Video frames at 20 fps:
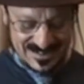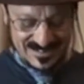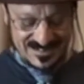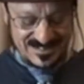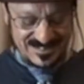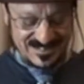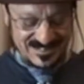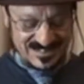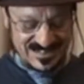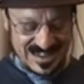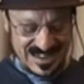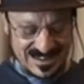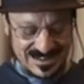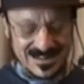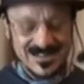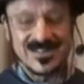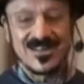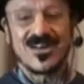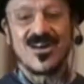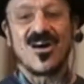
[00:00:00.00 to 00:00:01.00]
to
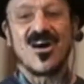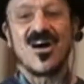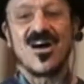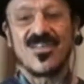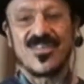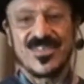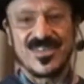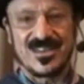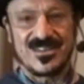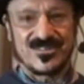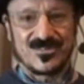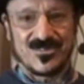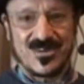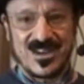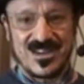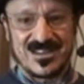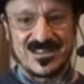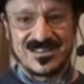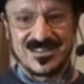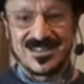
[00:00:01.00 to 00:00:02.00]
set all things
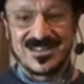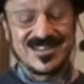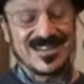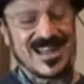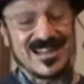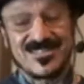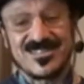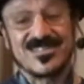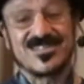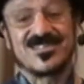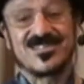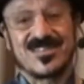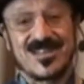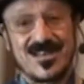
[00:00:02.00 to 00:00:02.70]
right, not just